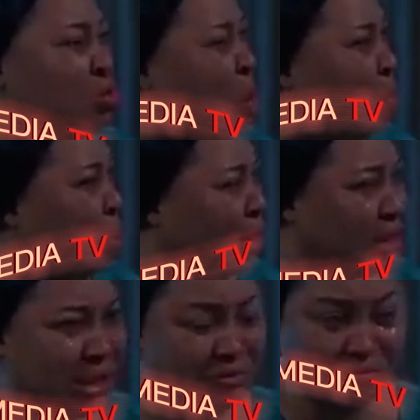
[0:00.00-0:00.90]

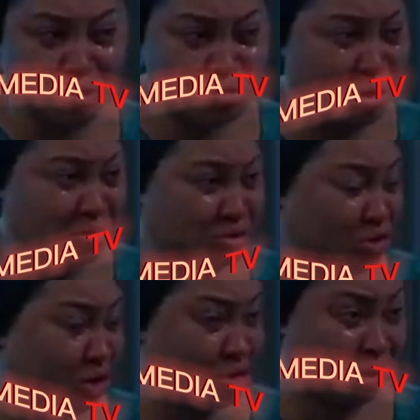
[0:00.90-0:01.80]
Nobody even
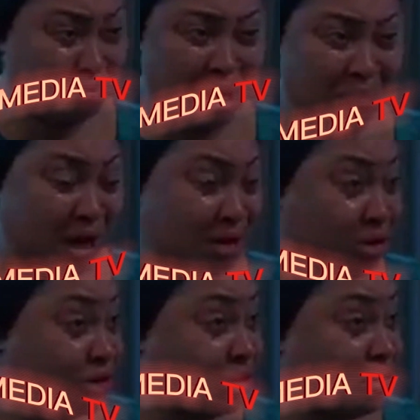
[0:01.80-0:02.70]
knows you're not my
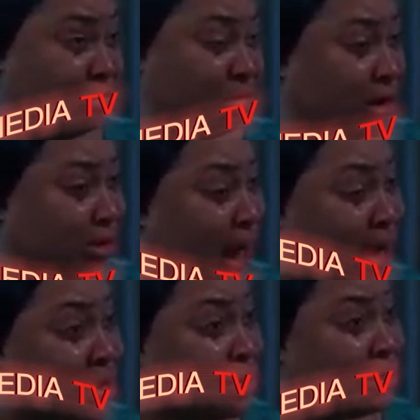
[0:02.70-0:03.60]
biological daughter.